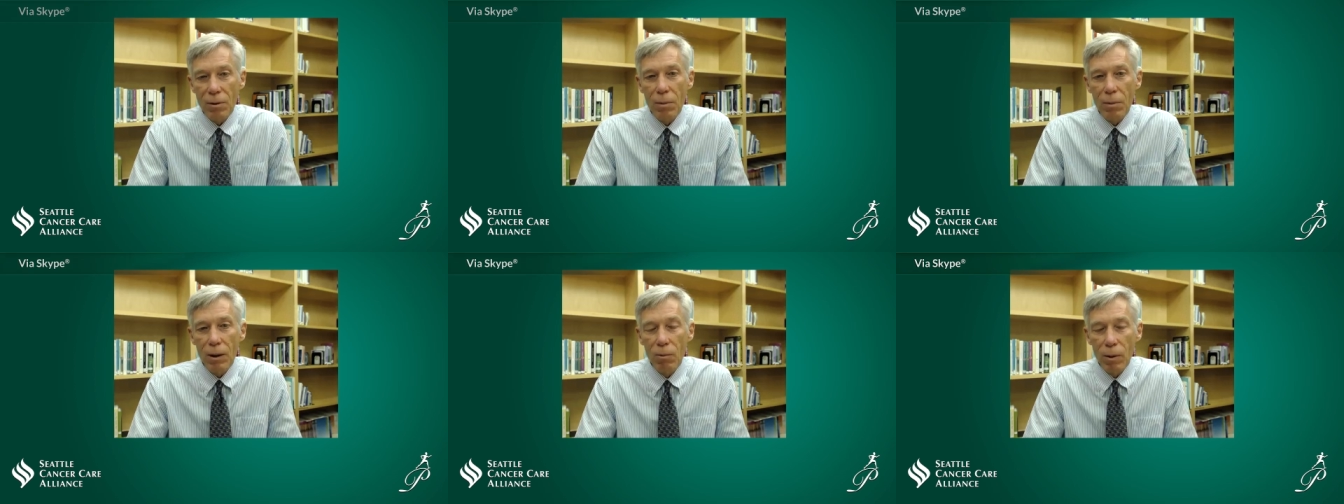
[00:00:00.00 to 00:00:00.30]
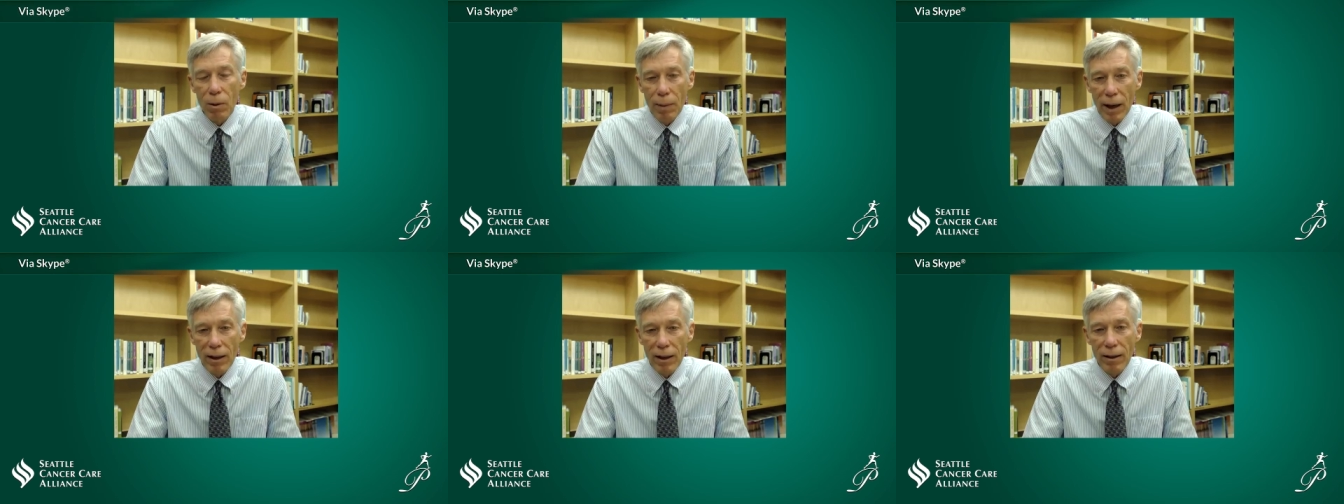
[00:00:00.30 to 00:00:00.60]
have to be
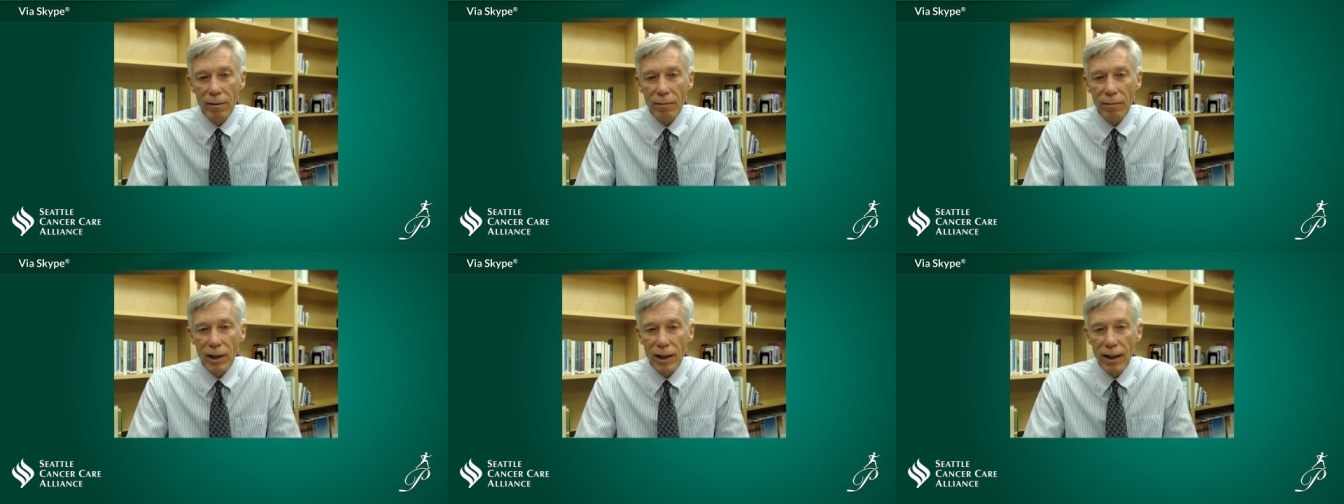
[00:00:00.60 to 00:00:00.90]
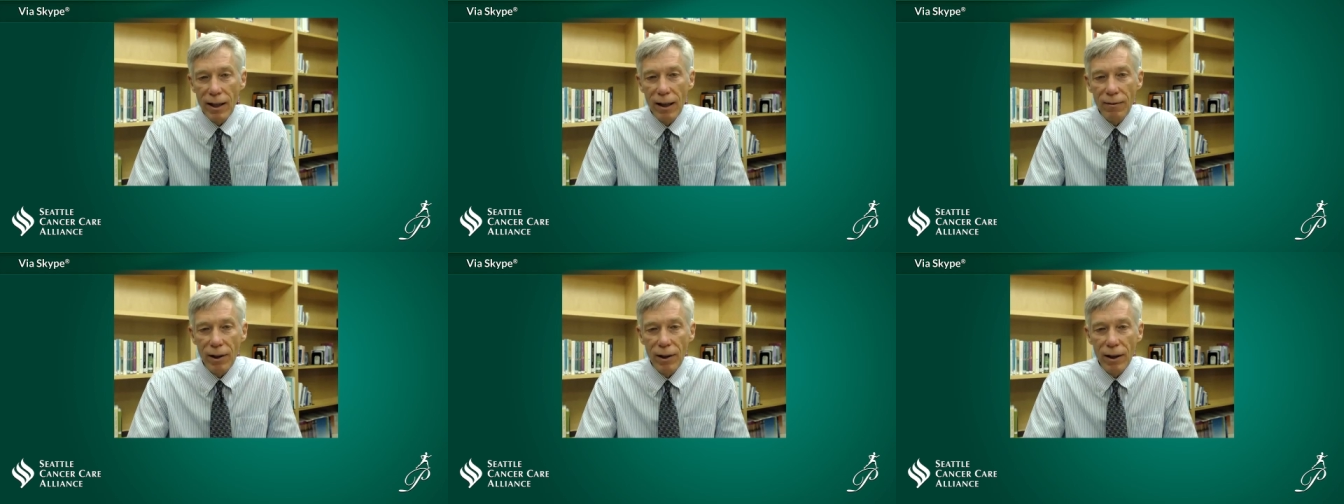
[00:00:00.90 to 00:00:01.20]

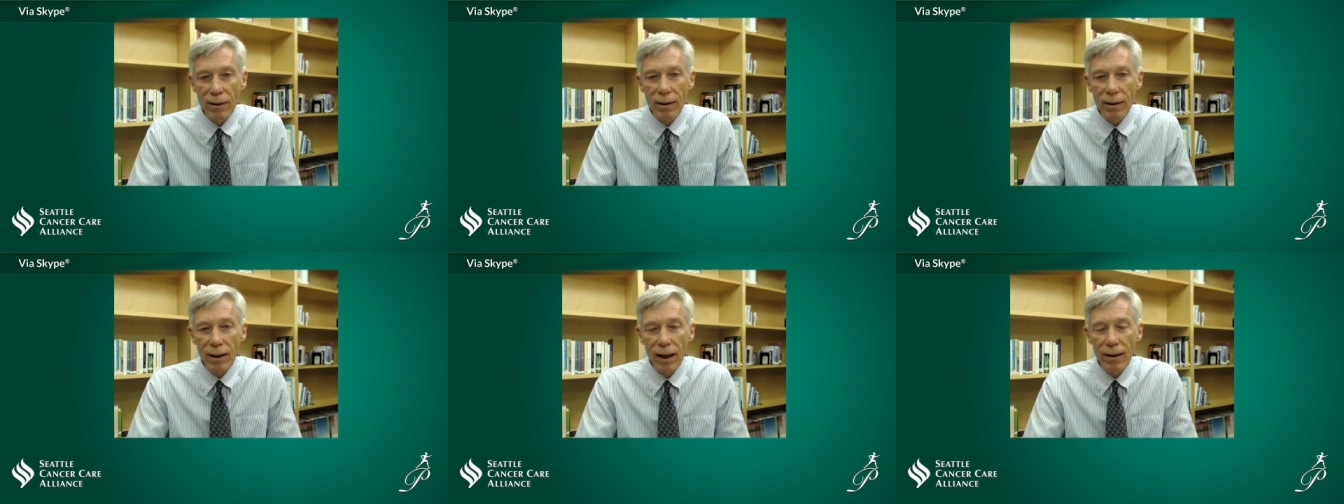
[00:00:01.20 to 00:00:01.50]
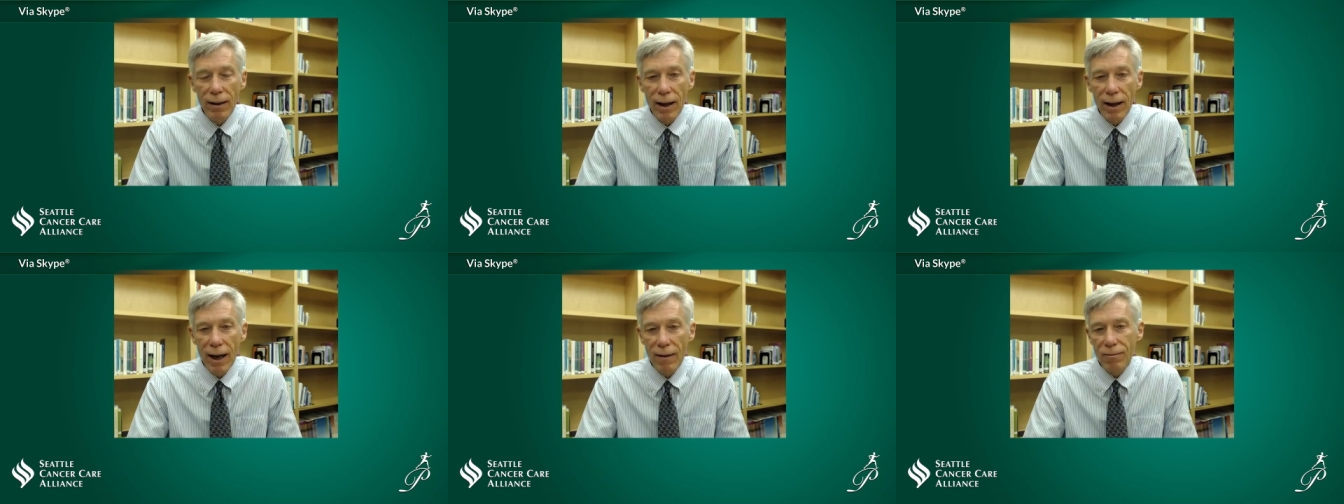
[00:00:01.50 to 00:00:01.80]
repetitively given,
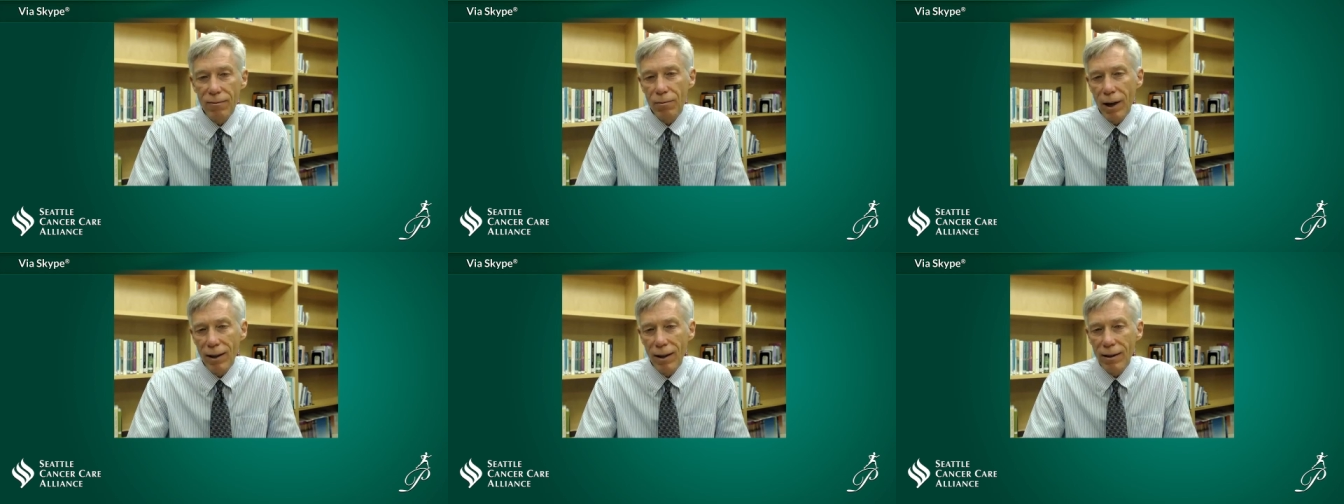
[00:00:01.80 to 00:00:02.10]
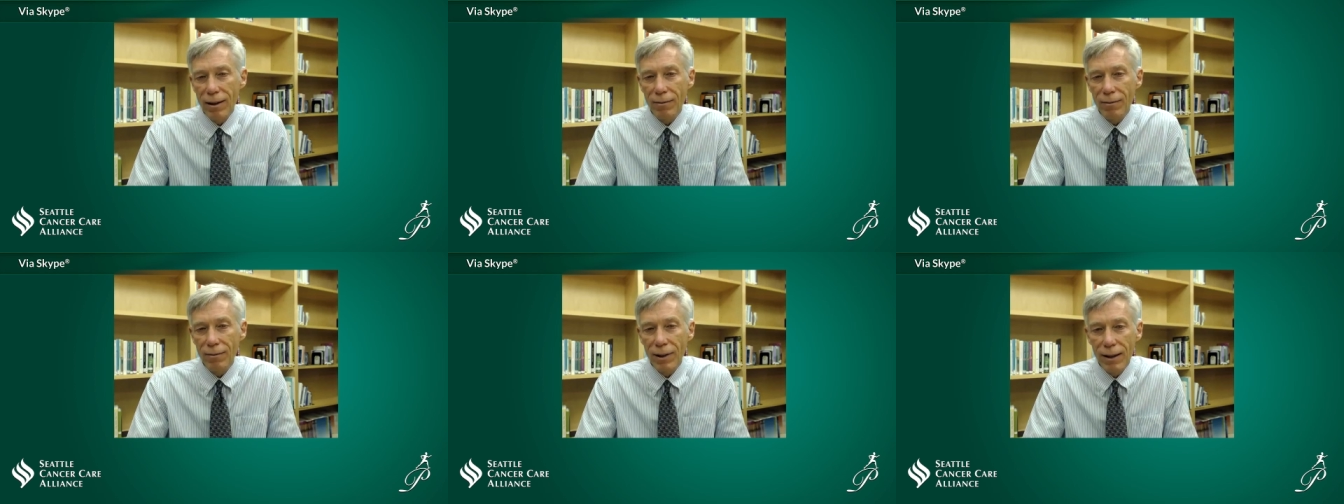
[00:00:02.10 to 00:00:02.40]
and they have
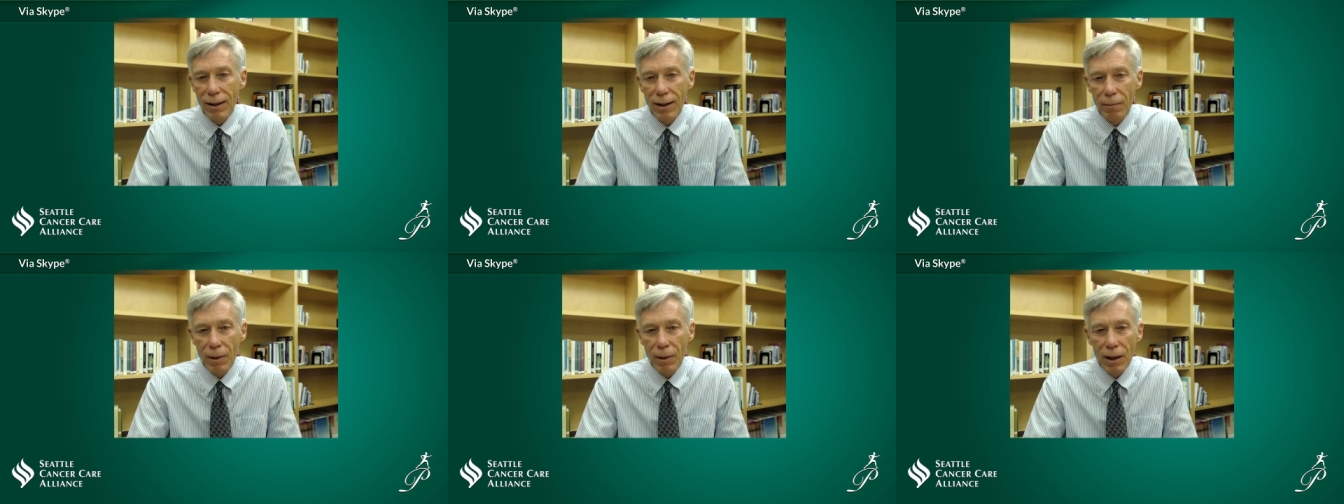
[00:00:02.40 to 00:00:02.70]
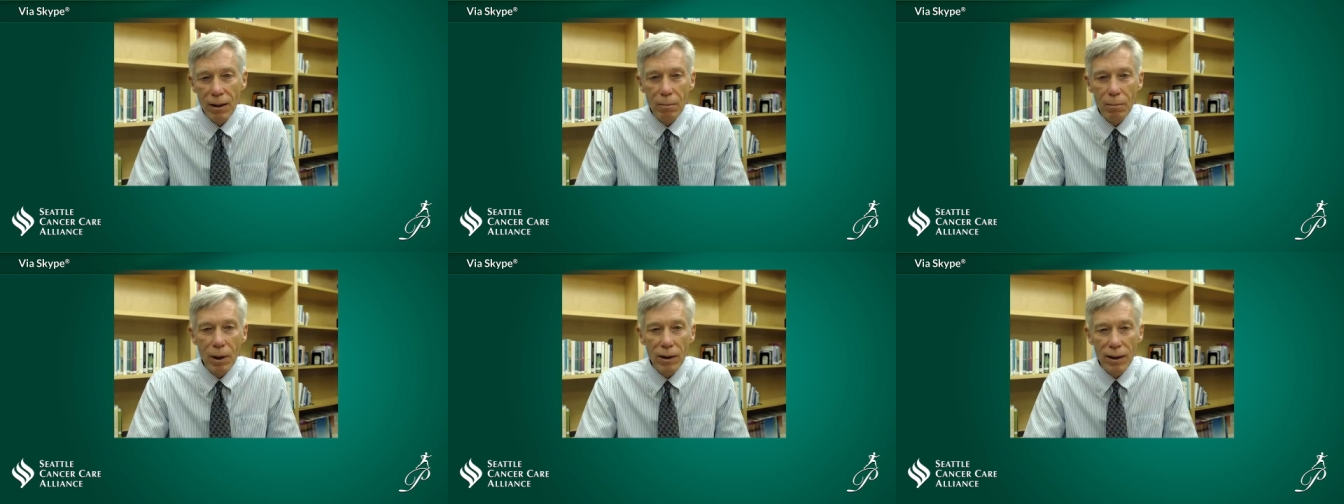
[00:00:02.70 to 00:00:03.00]
relatively
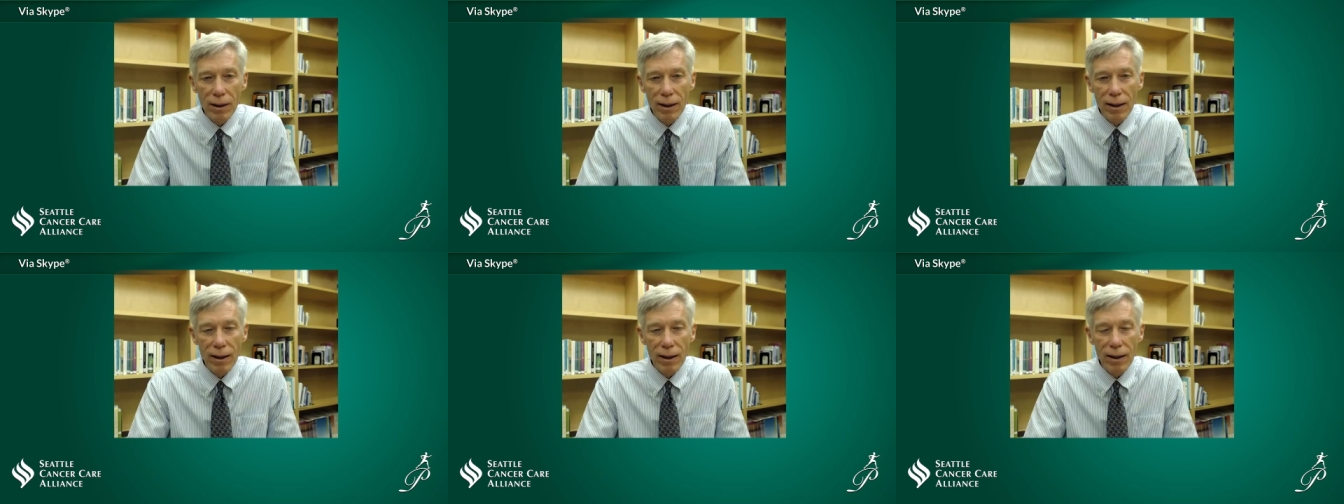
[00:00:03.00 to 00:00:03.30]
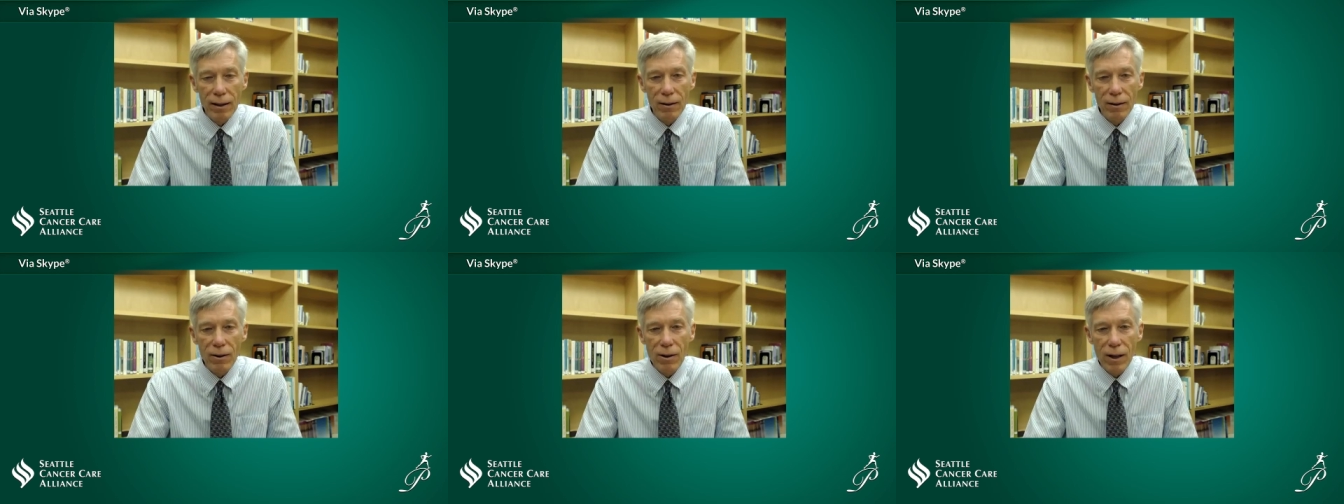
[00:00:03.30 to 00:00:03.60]
limited ability to
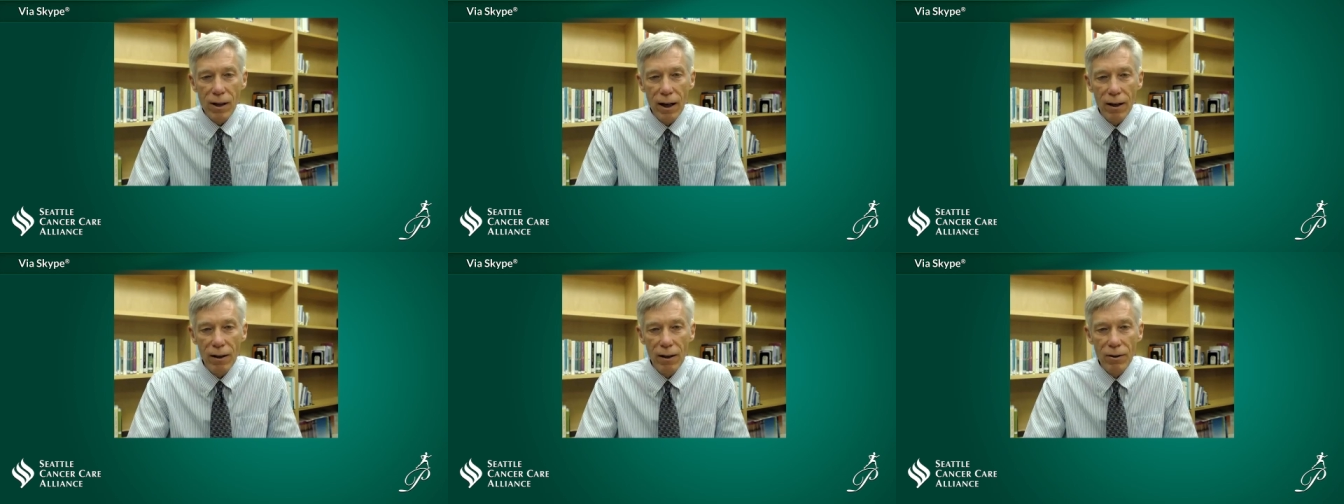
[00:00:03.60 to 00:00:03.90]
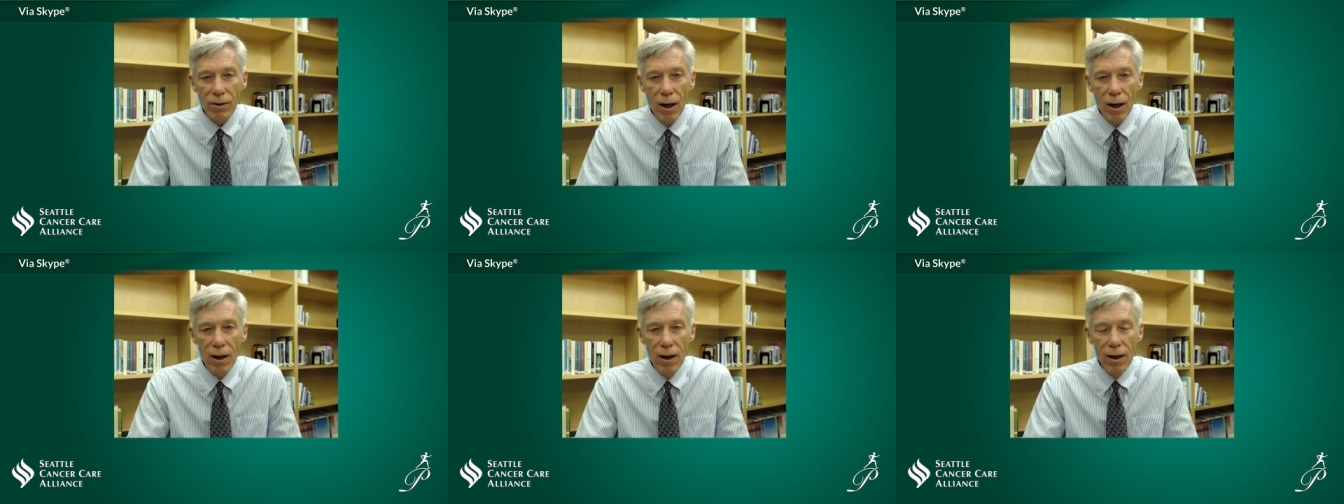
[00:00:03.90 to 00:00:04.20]
kill
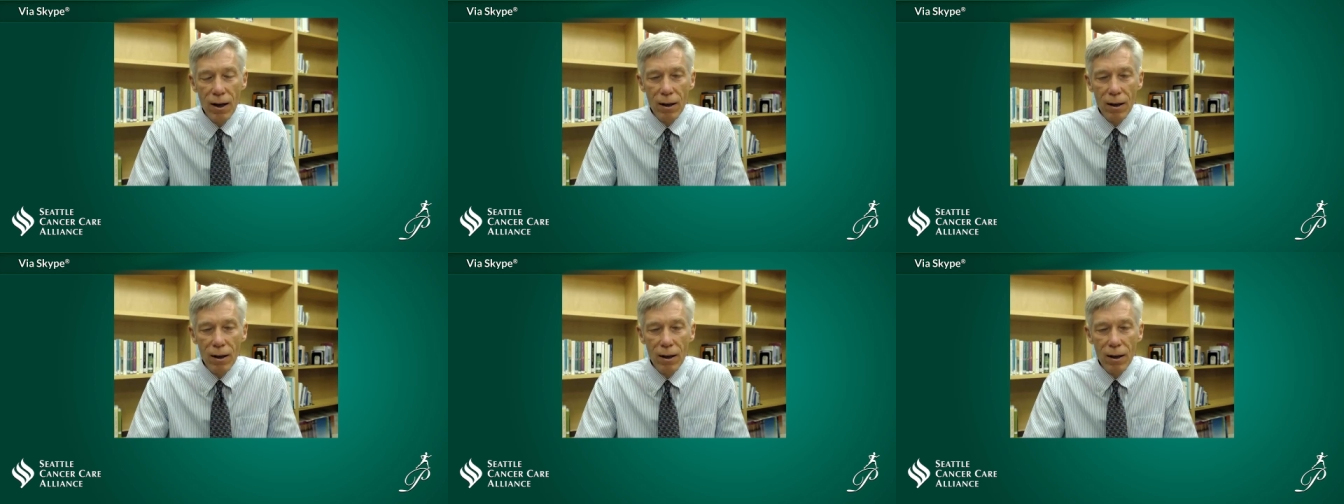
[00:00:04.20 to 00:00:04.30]
cells.